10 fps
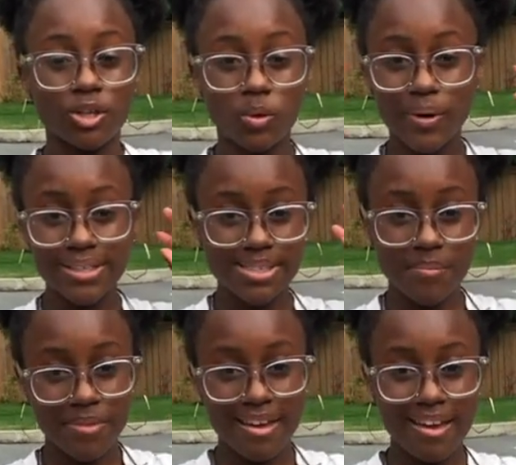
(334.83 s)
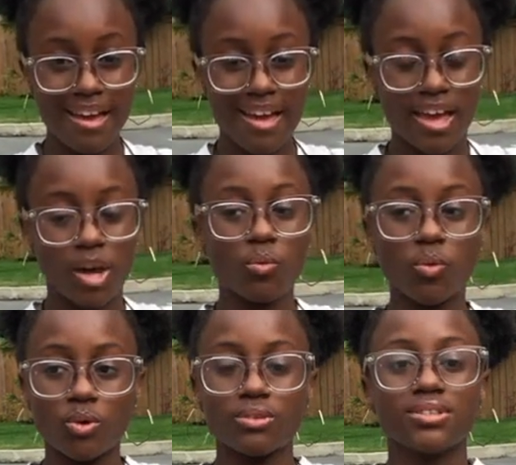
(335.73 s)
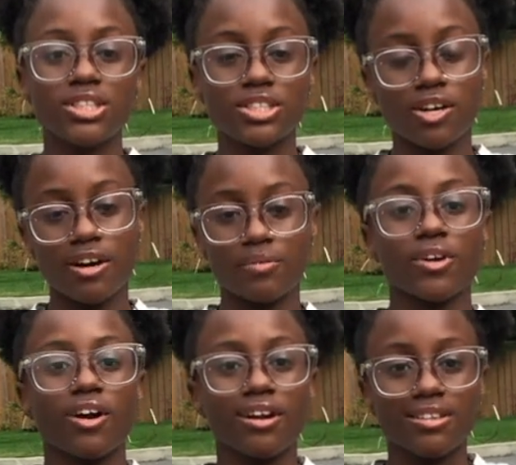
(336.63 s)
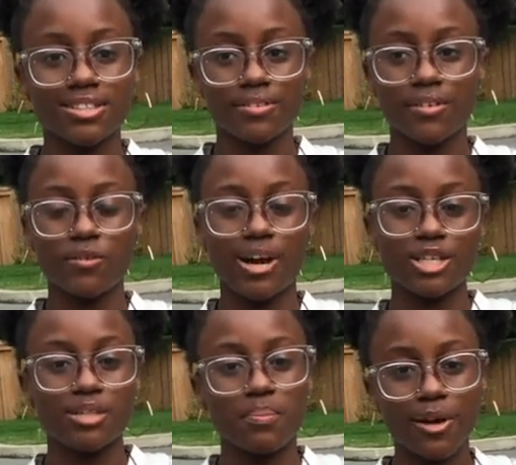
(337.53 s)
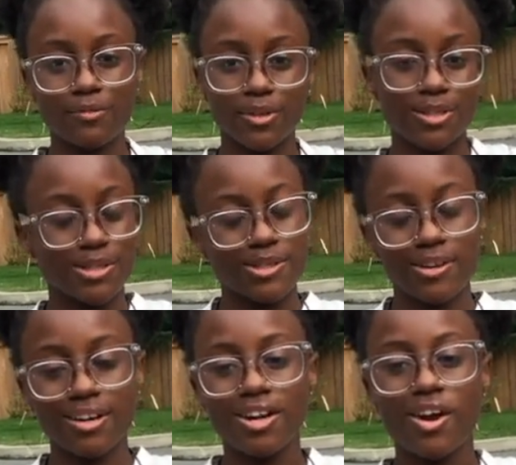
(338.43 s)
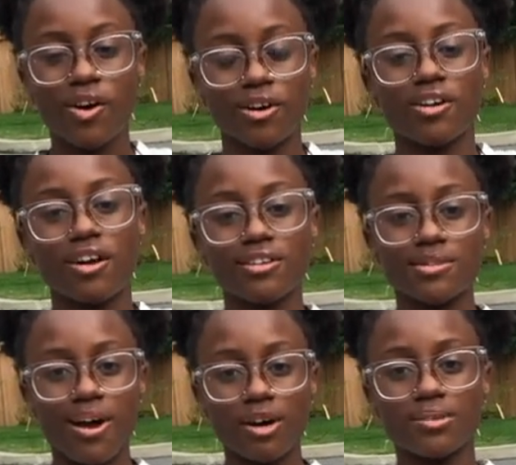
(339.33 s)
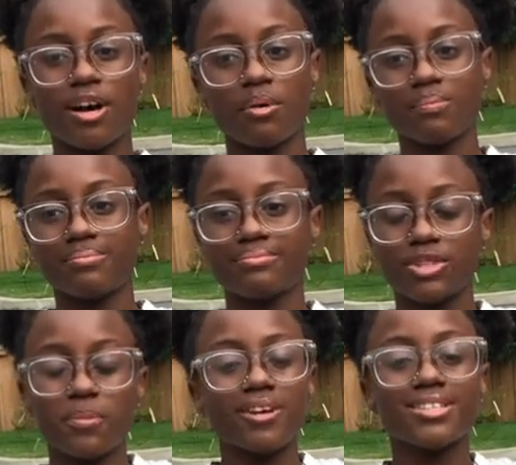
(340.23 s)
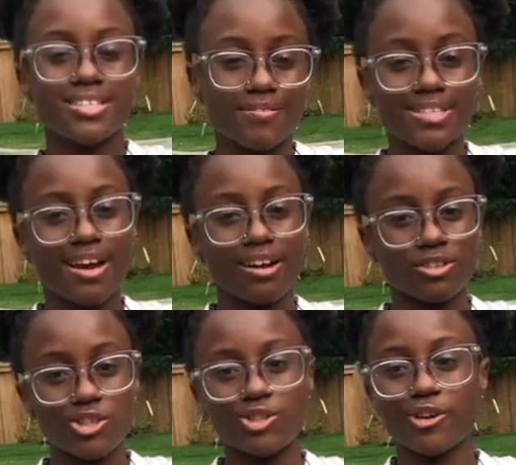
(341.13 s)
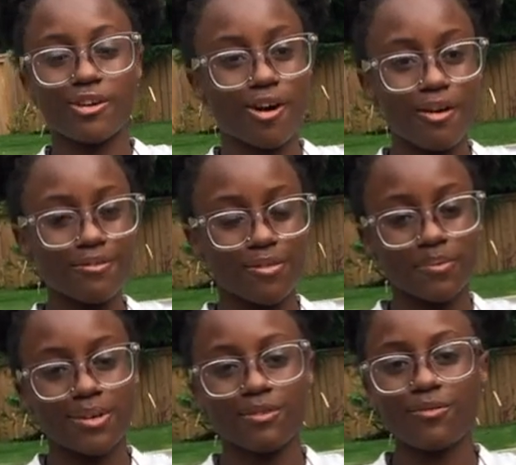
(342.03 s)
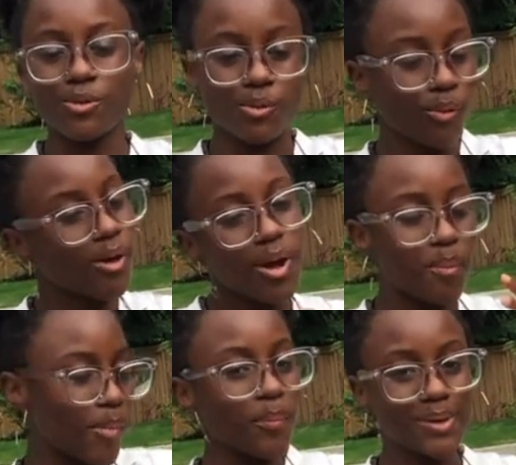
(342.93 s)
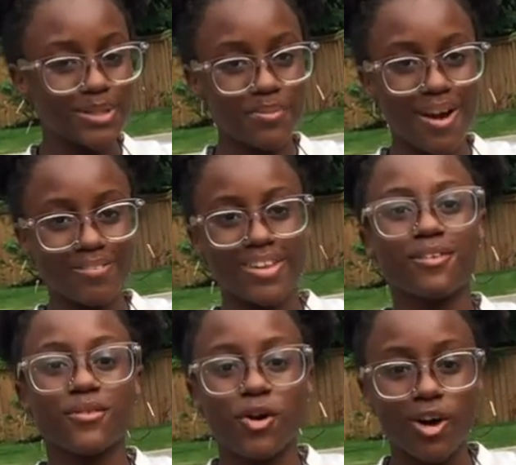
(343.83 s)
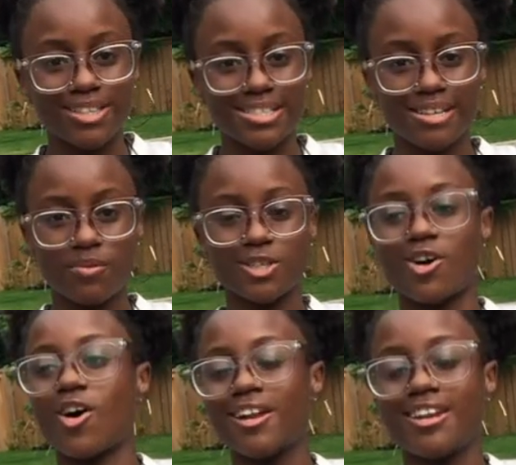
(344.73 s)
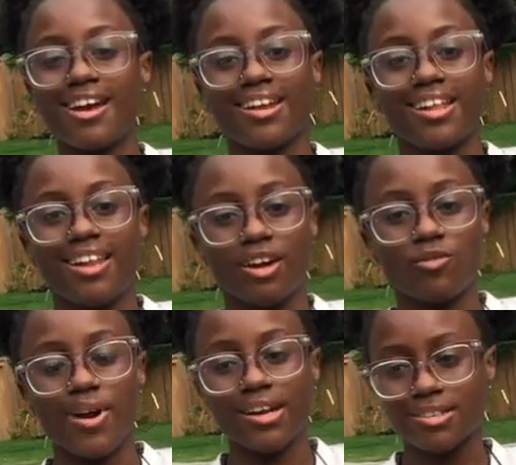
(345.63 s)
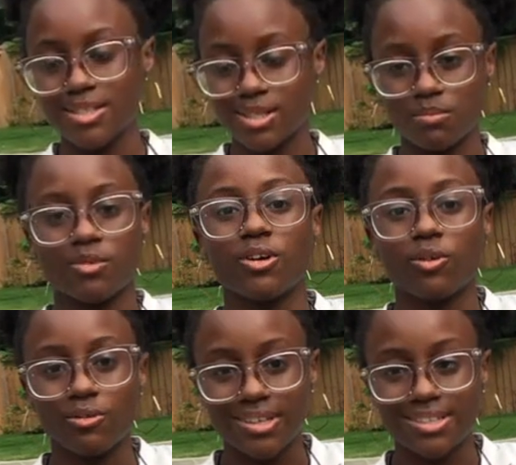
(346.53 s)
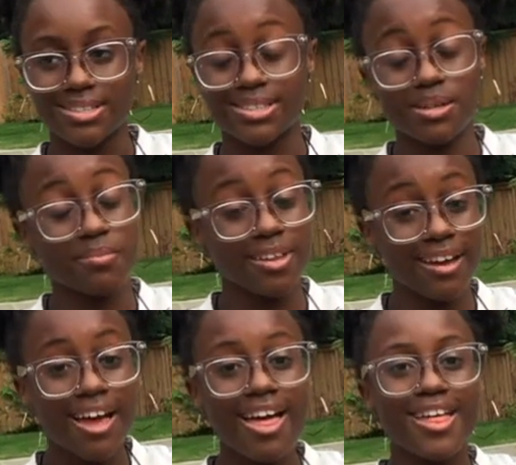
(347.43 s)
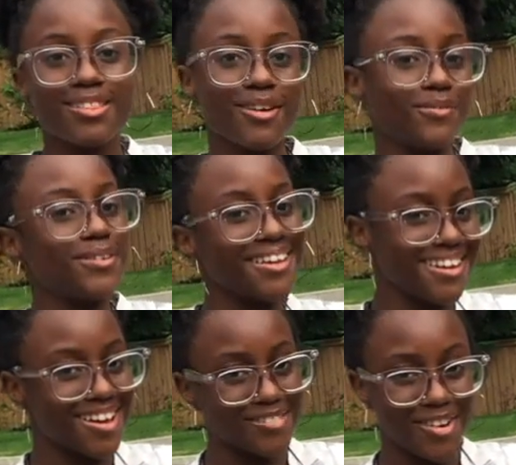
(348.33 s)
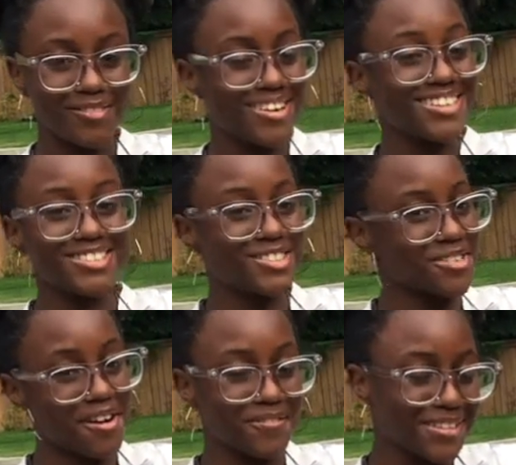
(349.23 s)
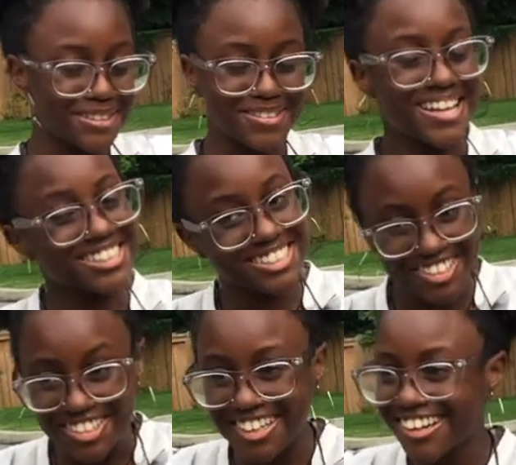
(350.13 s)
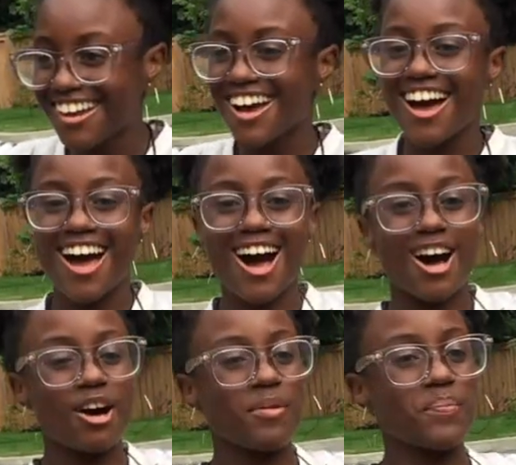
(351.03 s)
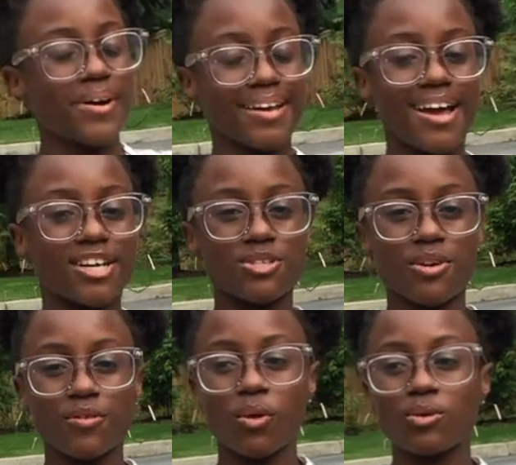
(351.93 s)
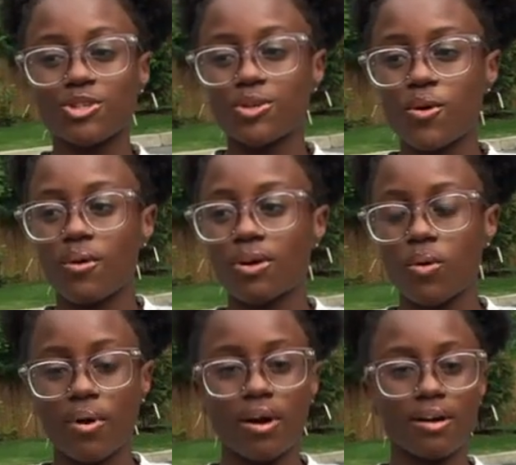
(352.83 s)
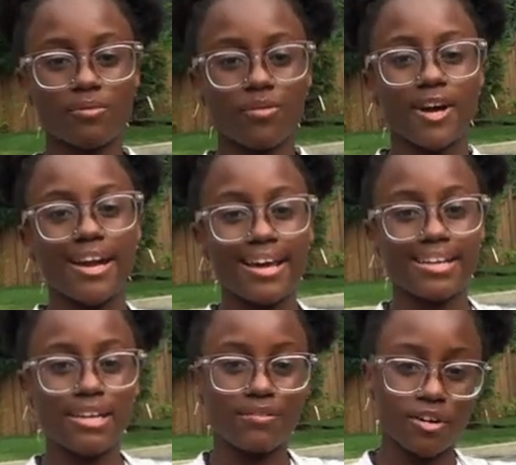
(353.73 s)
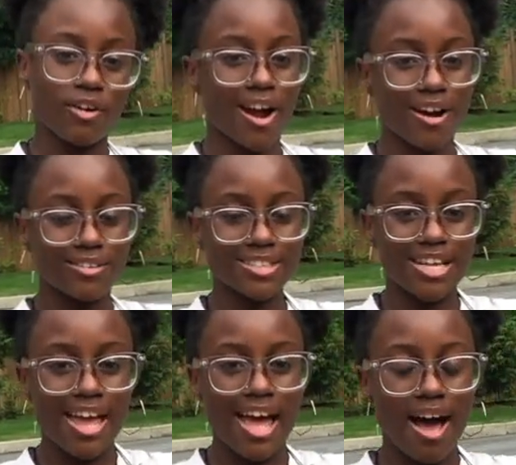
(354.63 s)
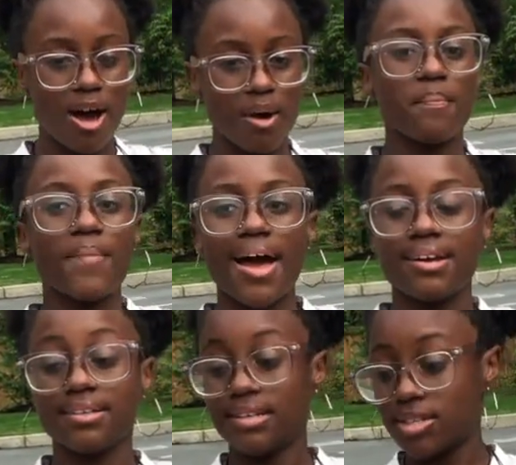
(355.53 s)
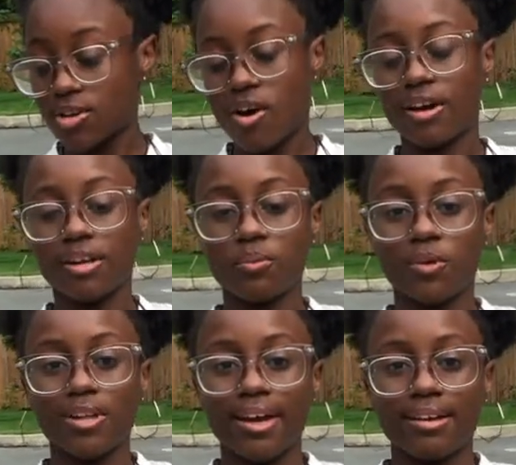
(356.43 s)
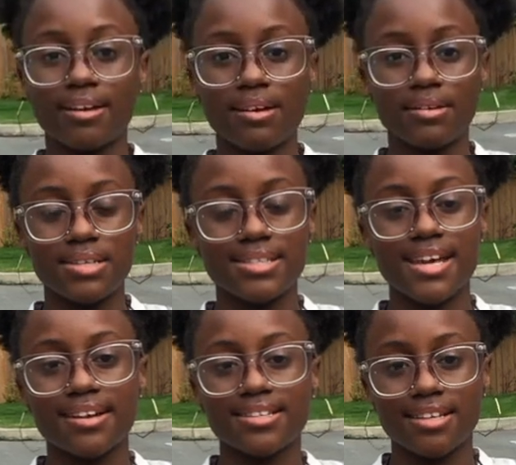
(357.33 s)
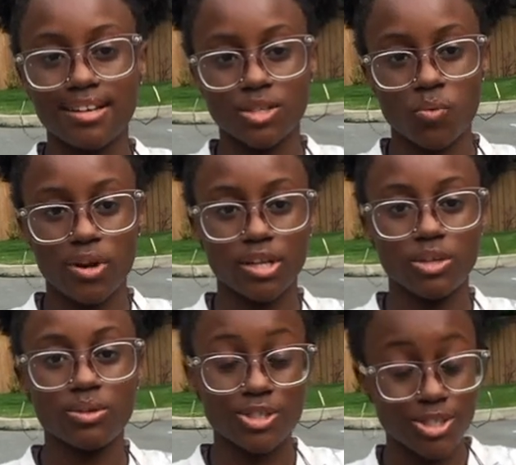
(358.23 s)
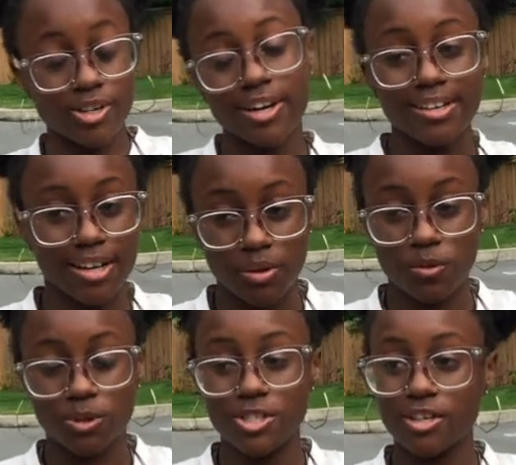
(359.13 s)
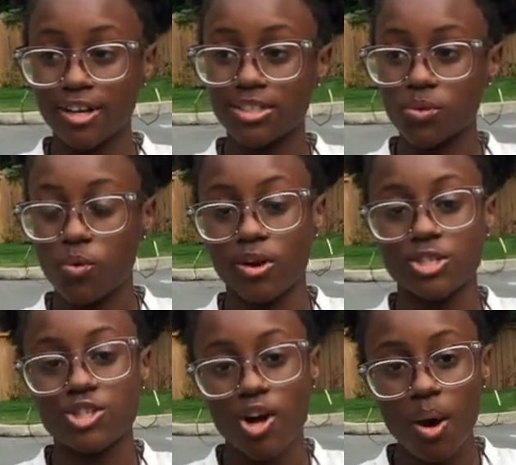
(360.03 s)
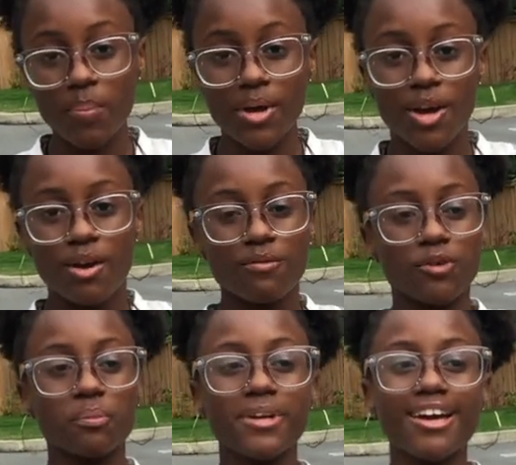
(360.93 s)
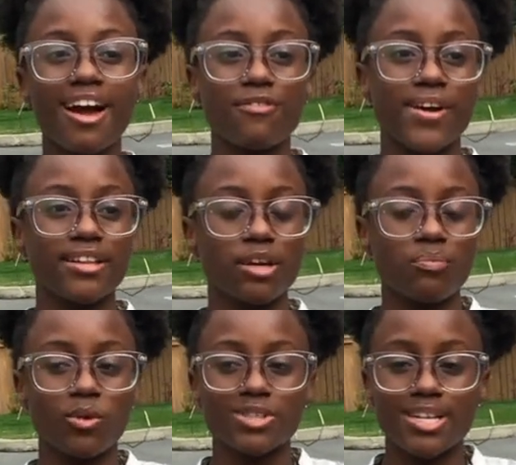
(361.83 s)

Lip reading: doing something, it will start regardless of if you actually meant for it to start or not. So I'd to be on the safe side, I'll just turn it off. There have been a few moments where I've like forgotten it was on and I like ran into someone or run into something. Thankfully, I've not run into traffic, so that's good. But yeah, so if you're also going on very uneven ground and it is on, it will like detect it as wanting you to start and it will start or stop. For me, I find that most